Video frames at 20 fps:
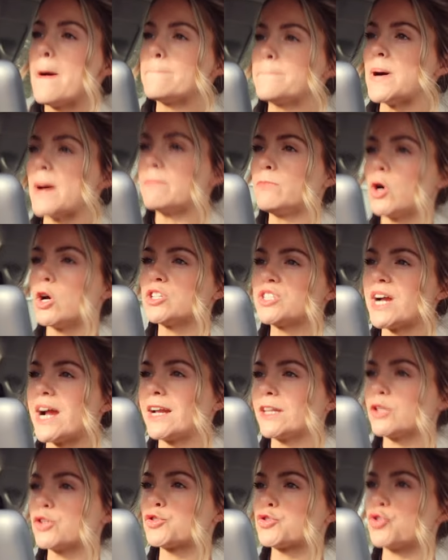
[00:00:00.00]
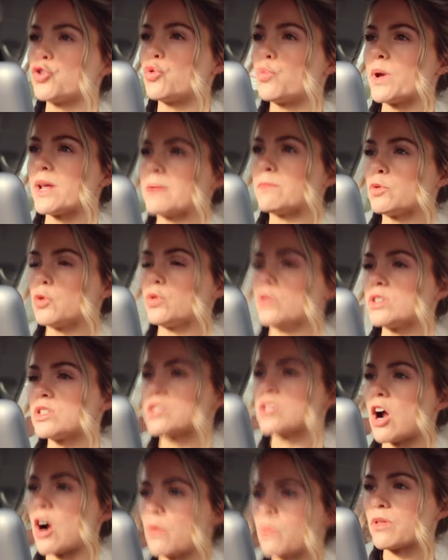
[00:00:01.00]
but I'm not entirely sure where I'm going to
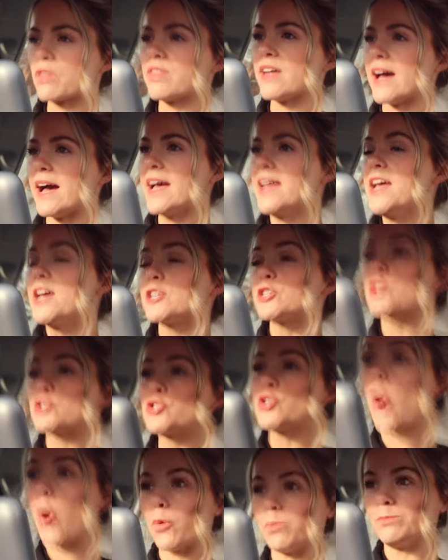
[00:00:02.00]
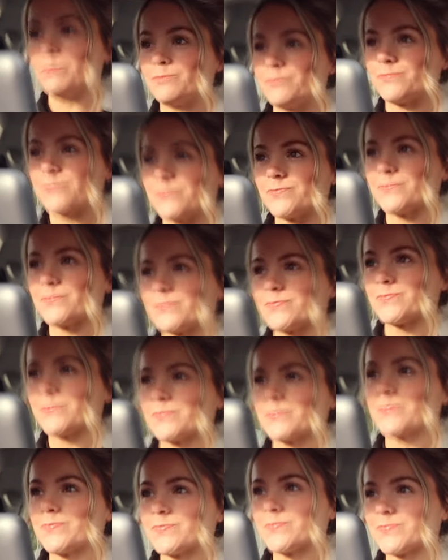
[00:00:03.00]
start with that. So
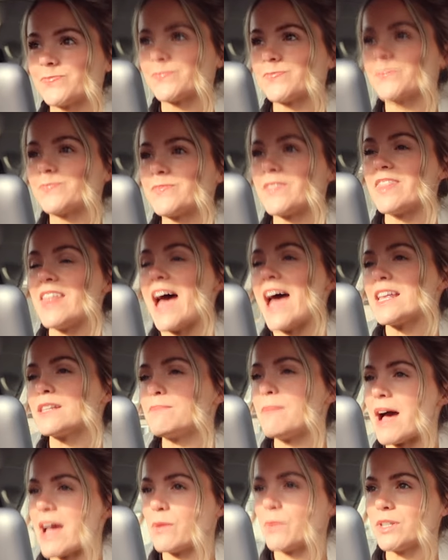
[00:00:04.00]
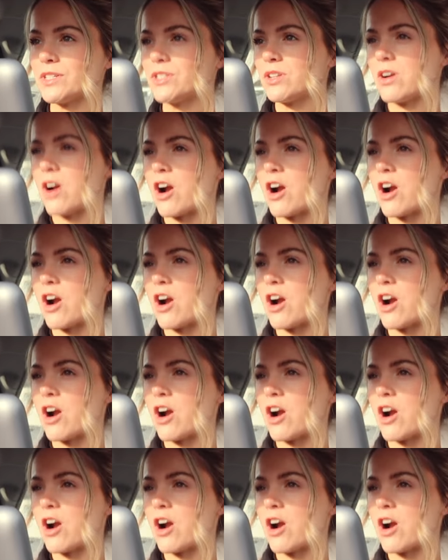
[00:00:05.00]
that is my winter